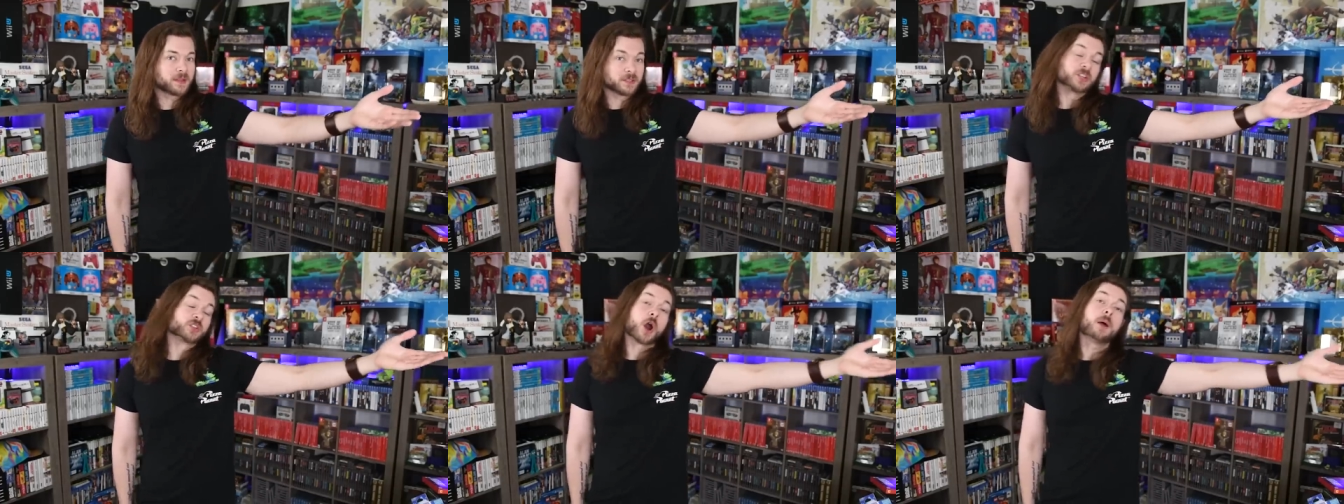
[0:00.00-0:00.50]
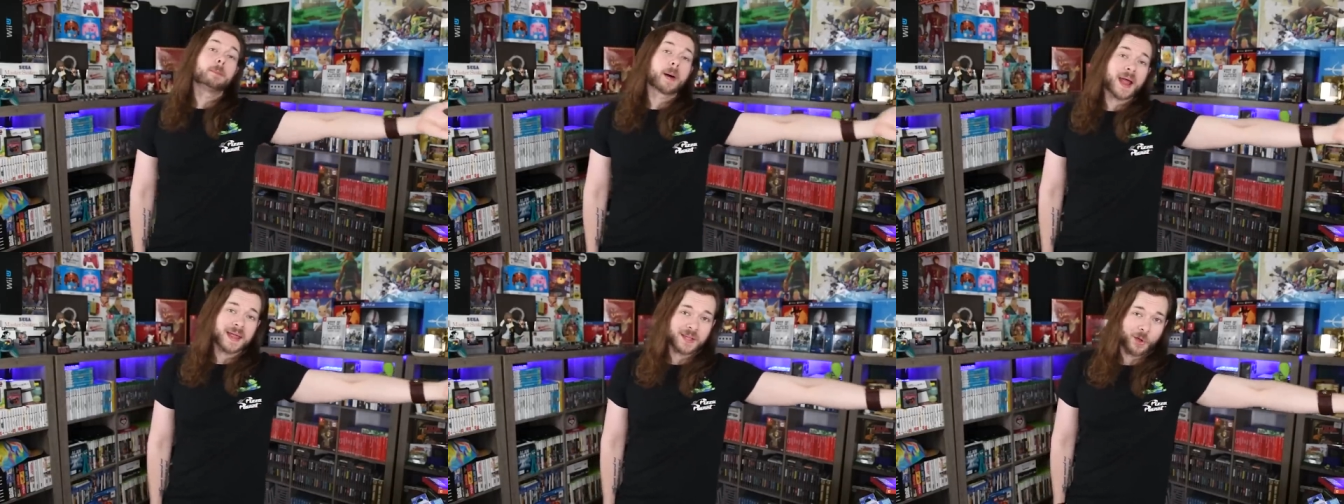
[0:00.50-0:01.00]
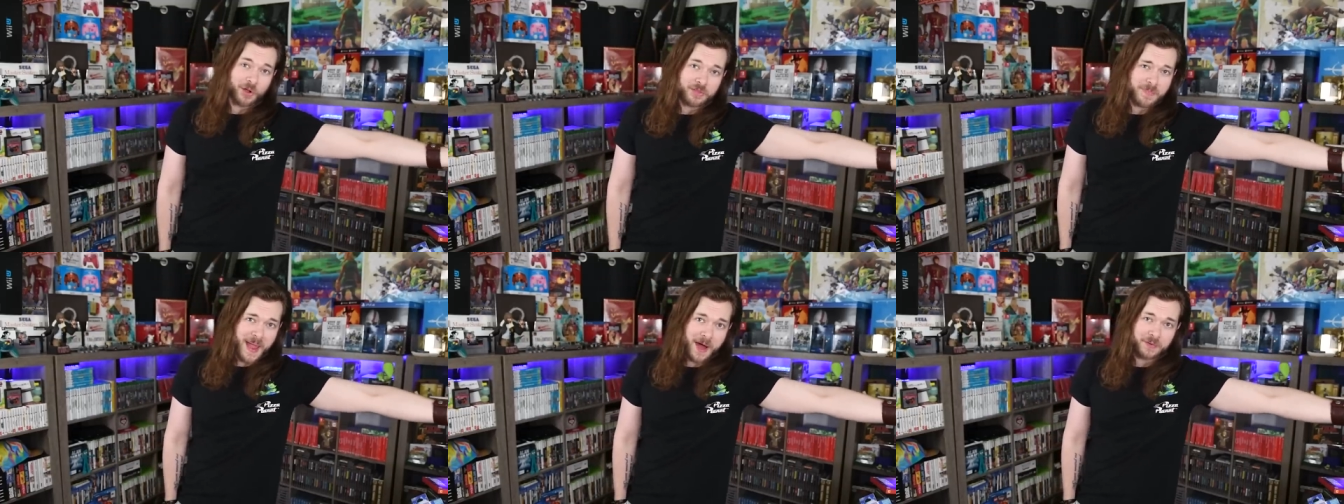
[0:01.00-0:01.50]
and you're not buying
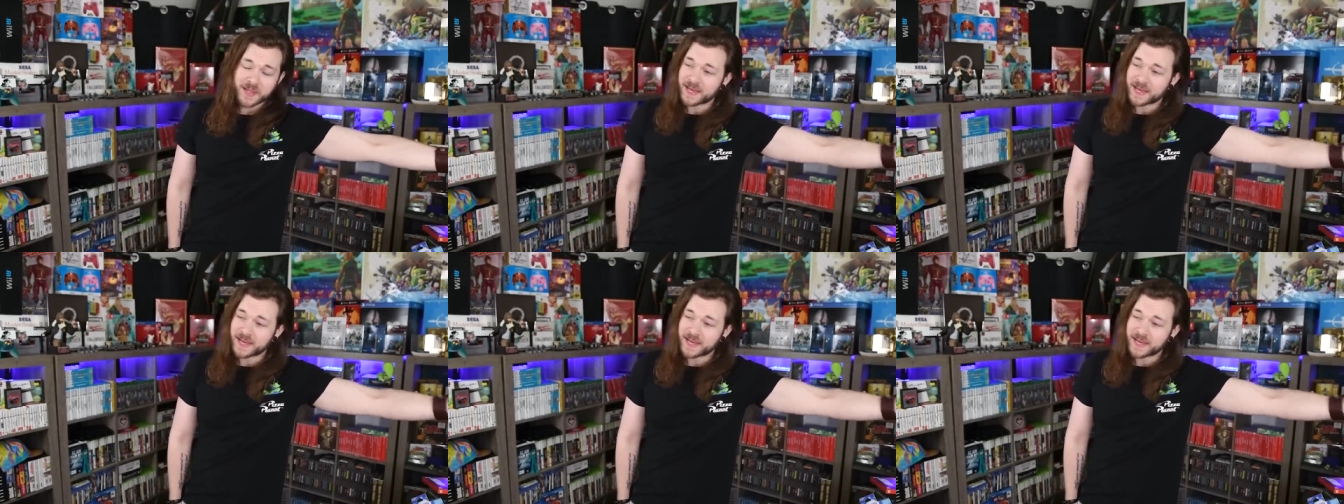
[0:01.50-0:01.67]
Earthbound?